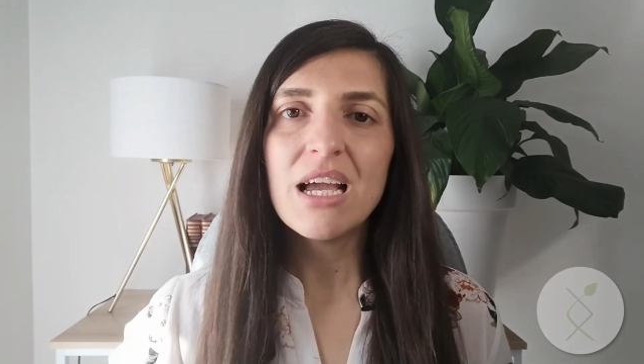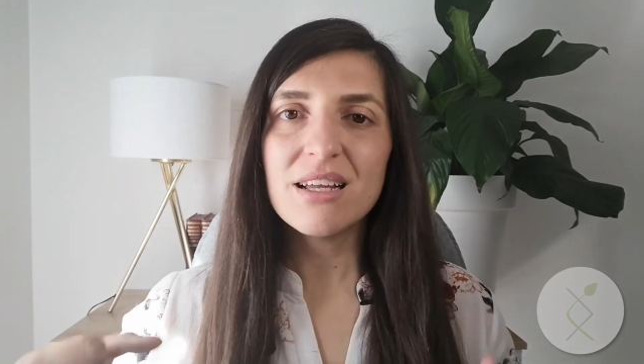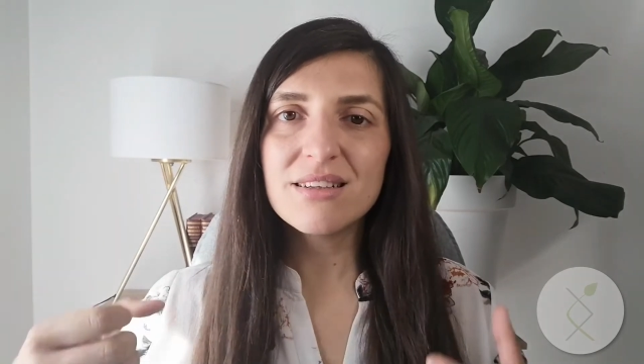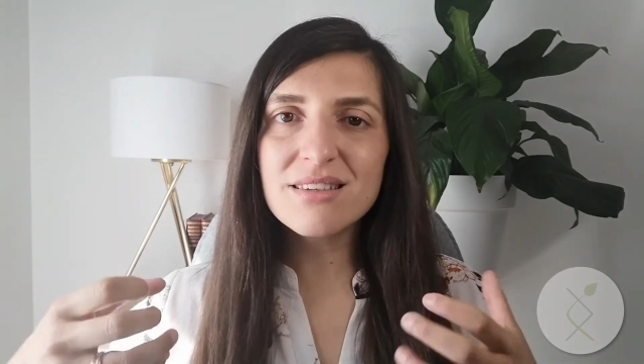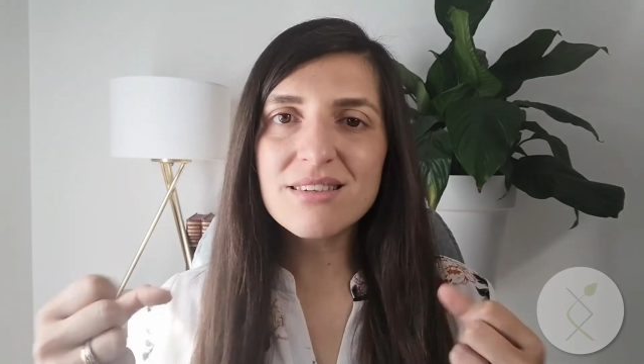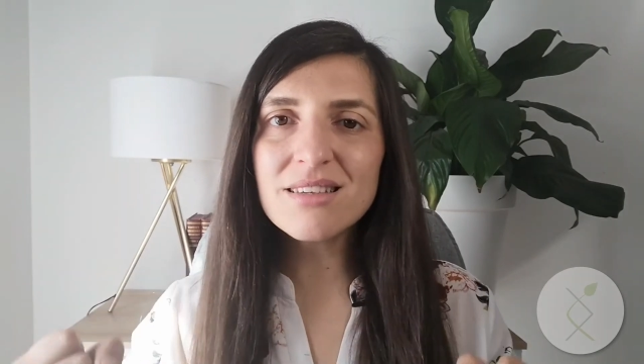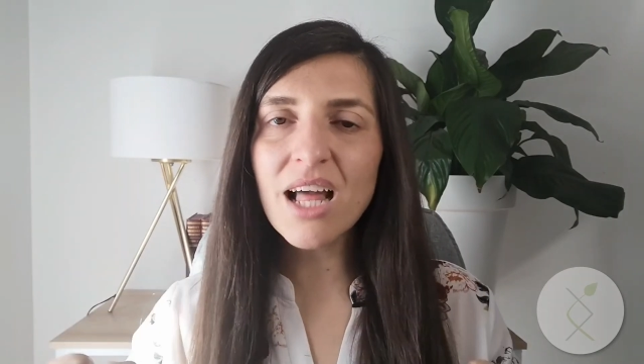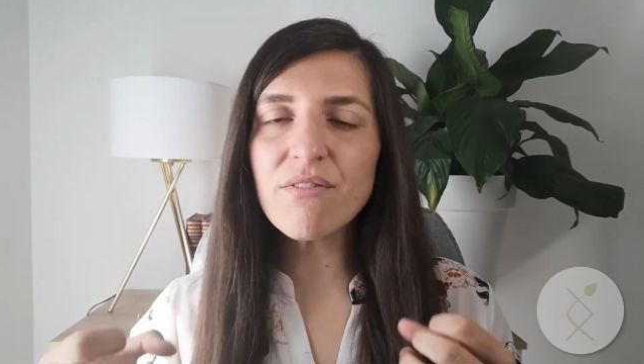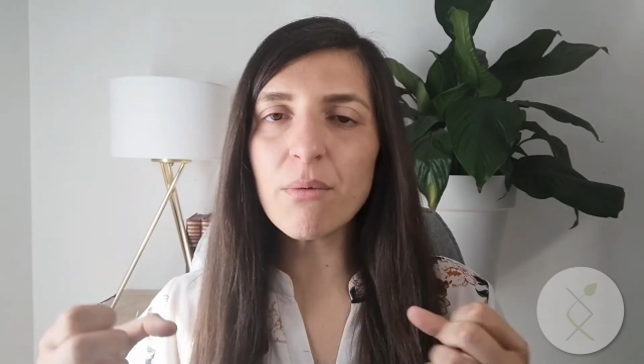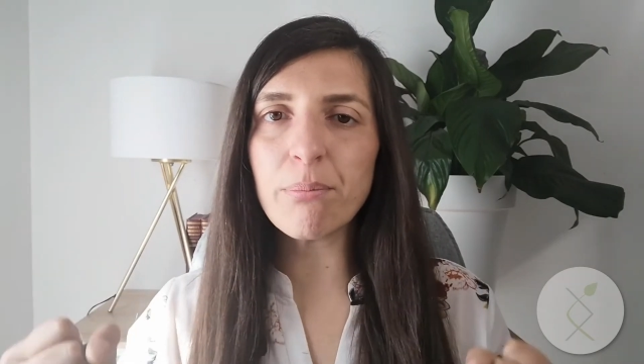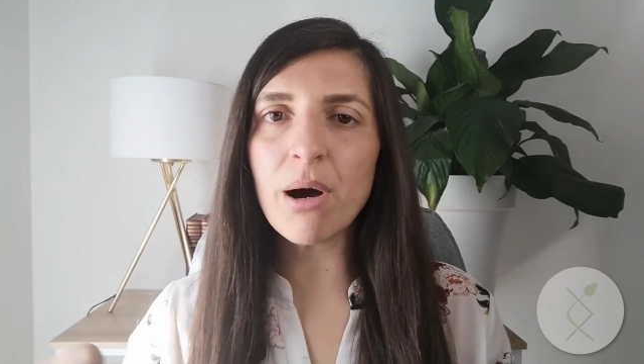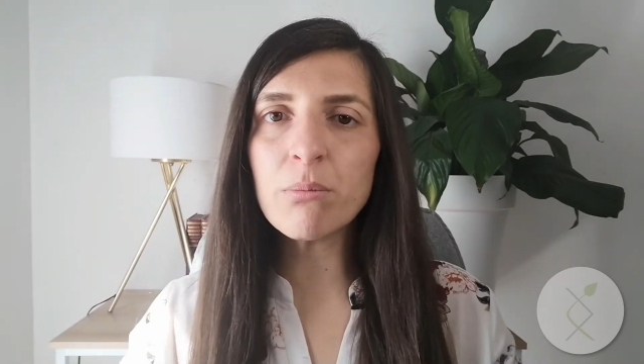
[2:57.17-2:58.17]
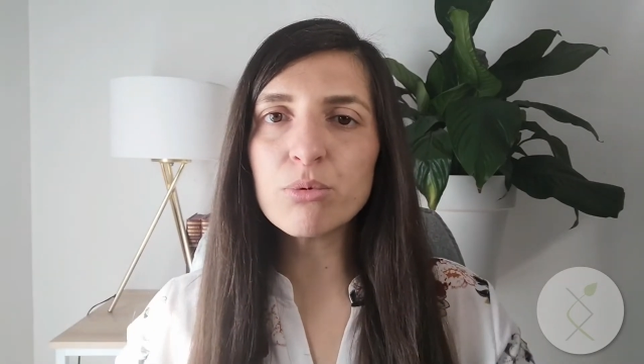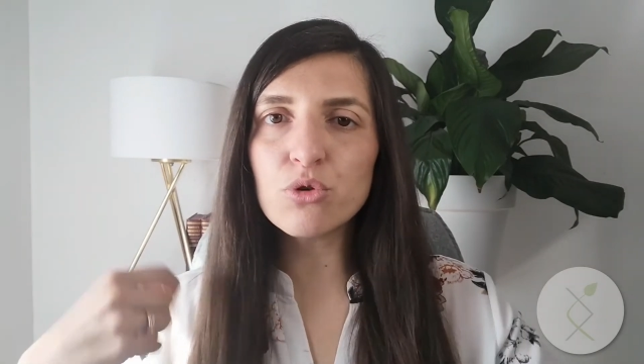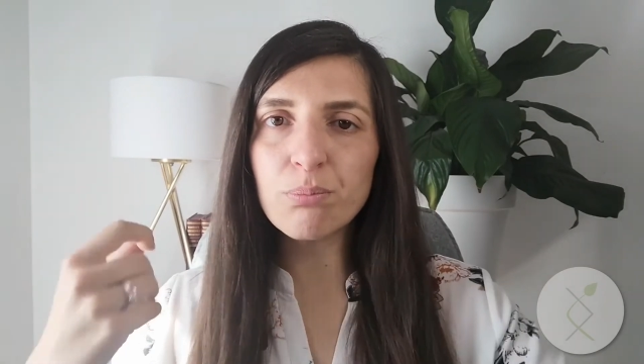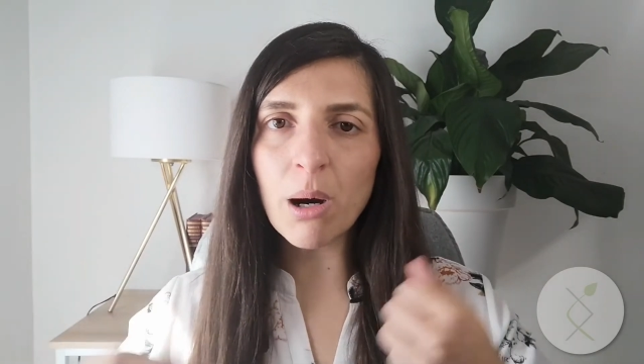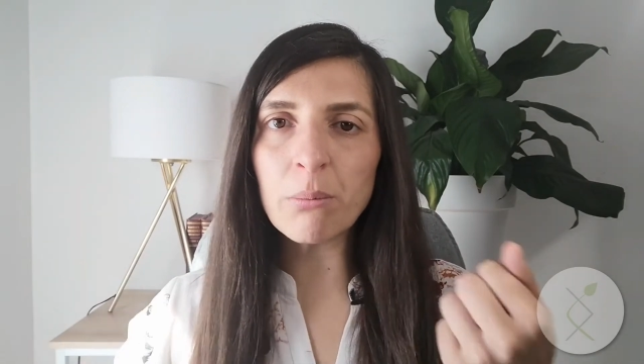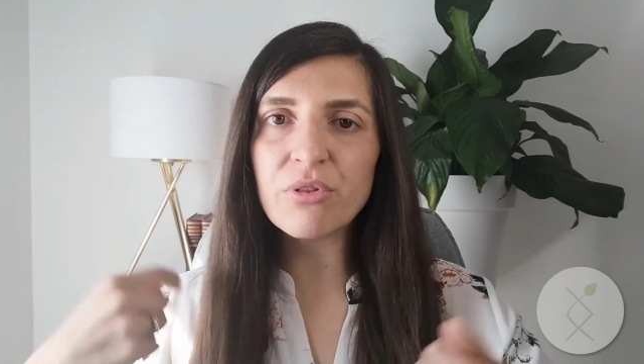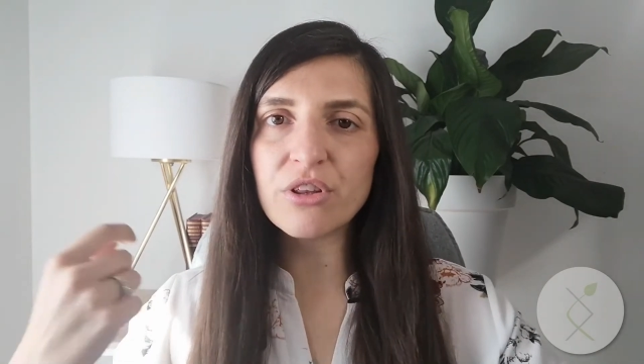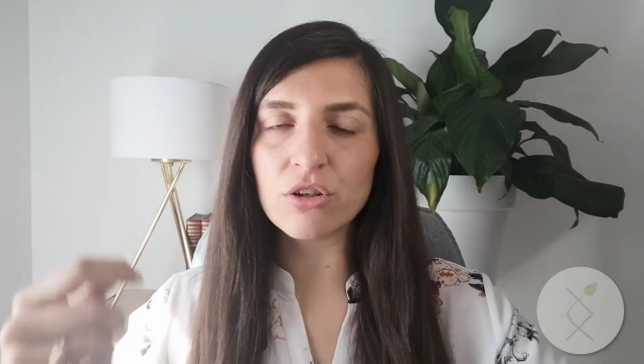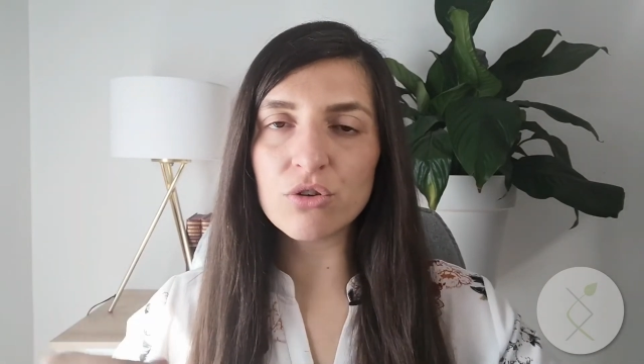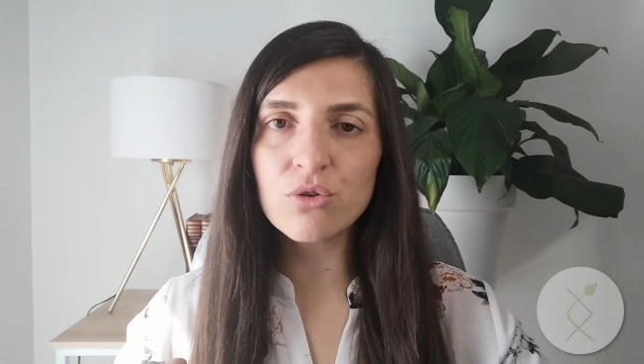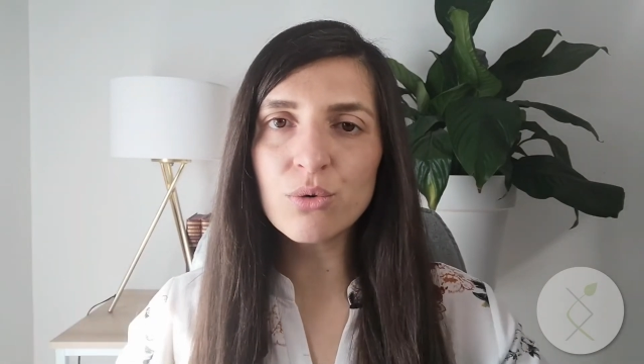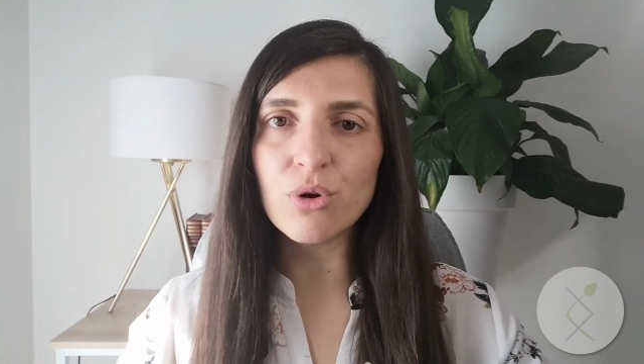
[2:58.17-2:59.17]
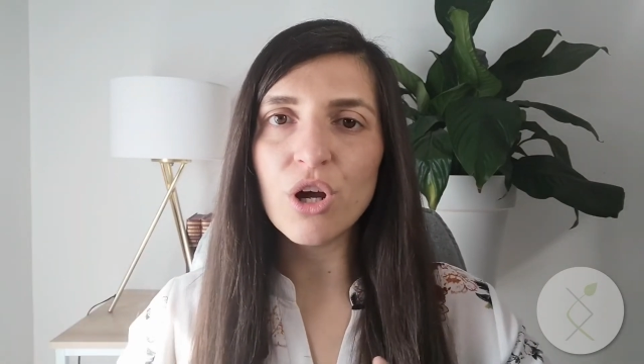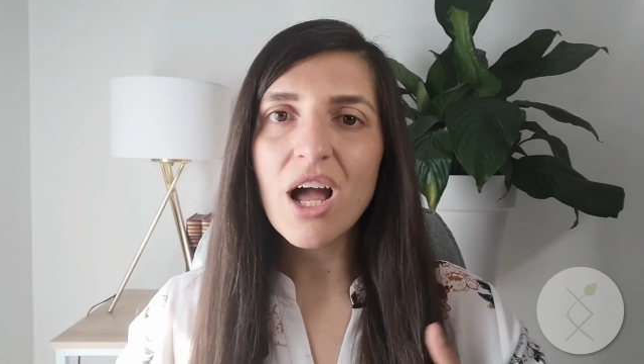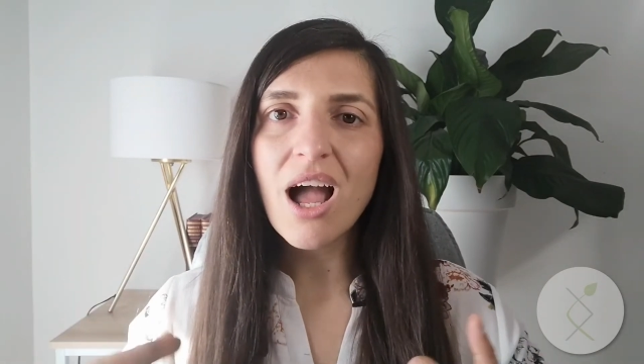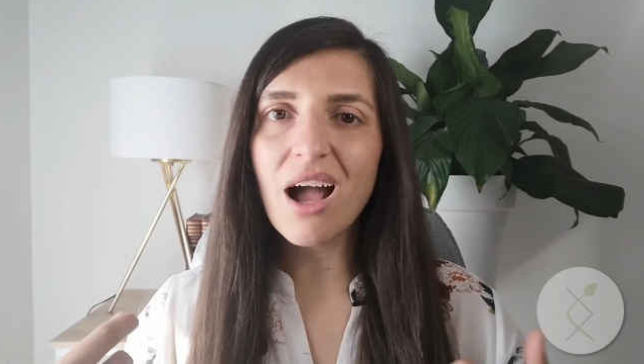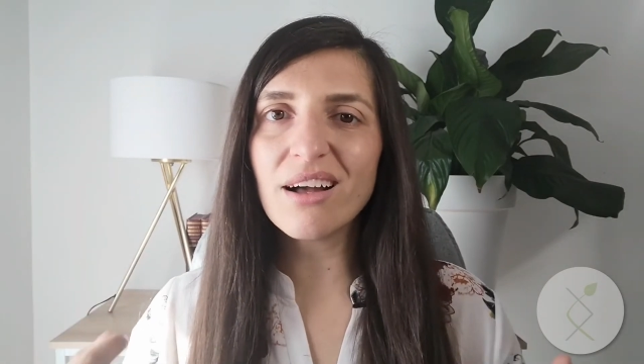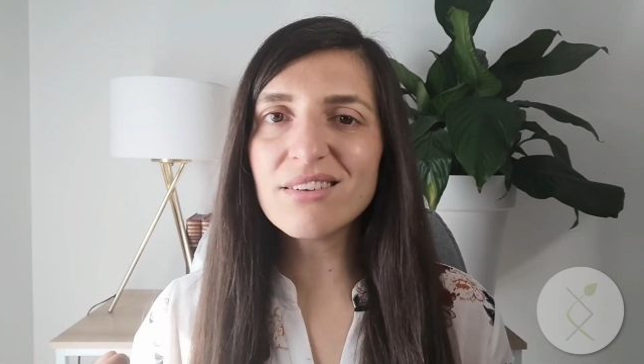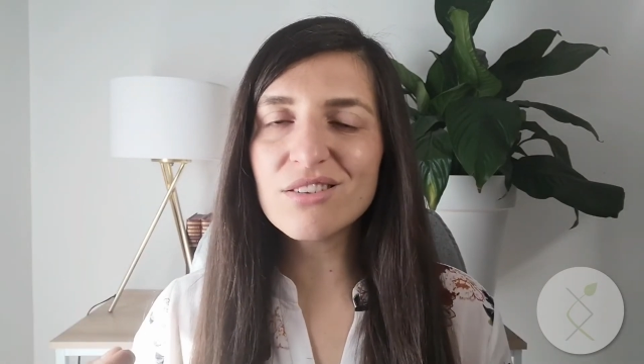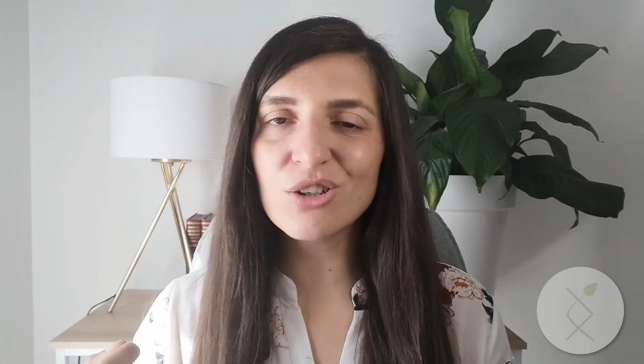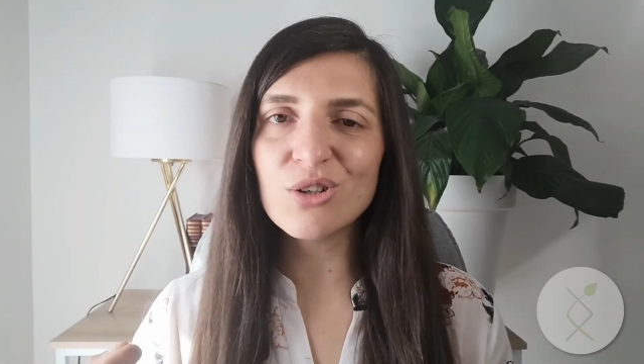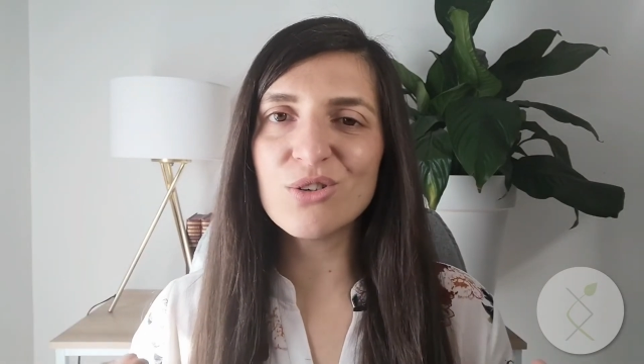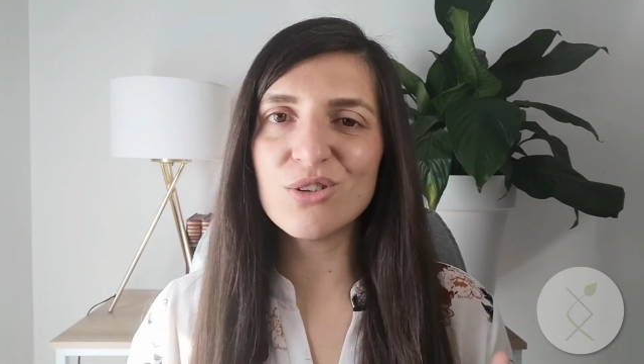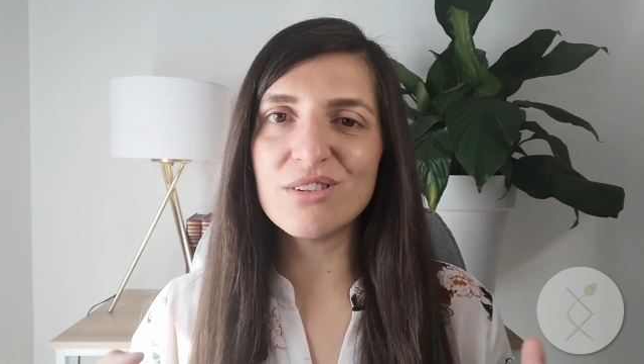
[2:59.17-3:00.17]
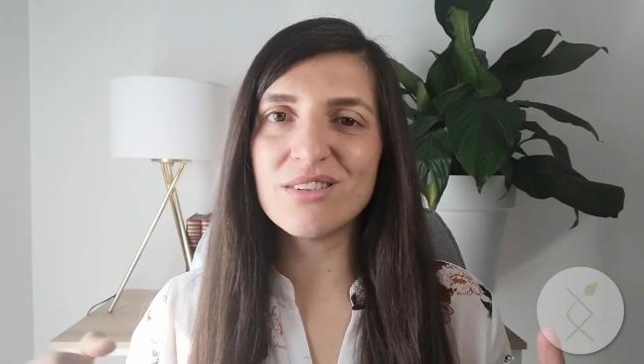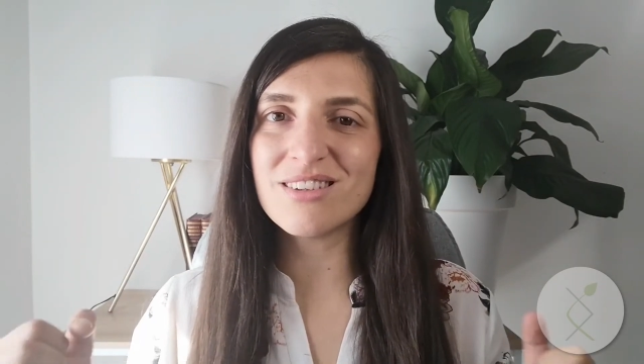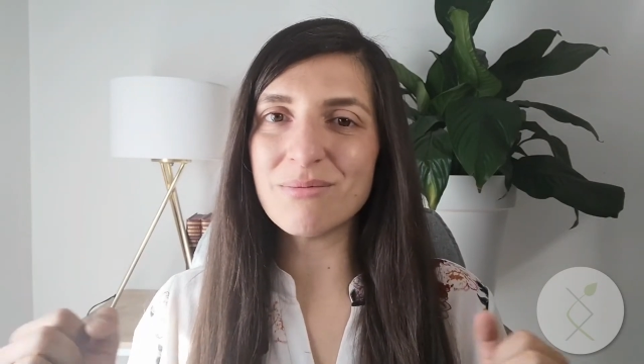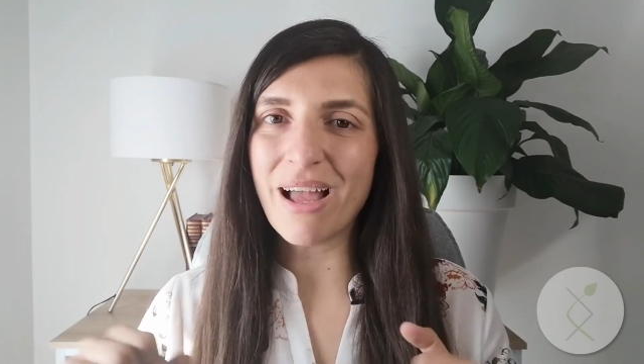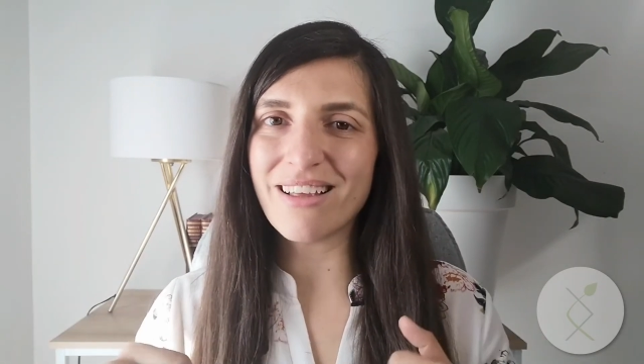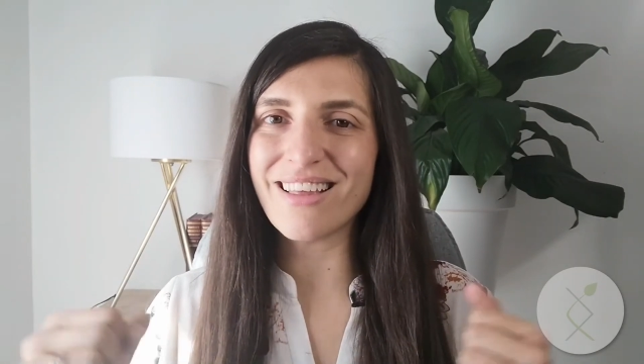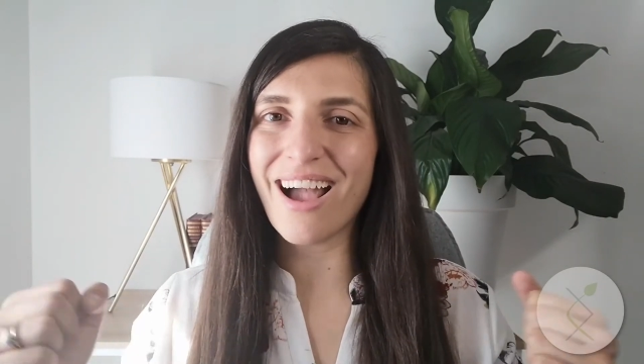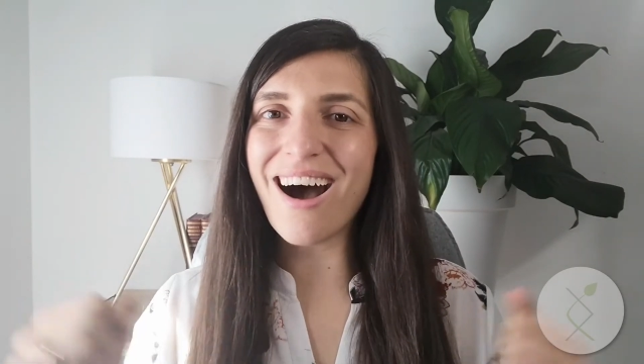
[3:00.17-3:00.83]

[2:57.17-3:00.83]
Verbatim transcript: It doesn't have a pump to pump things through. Our circulatory system has our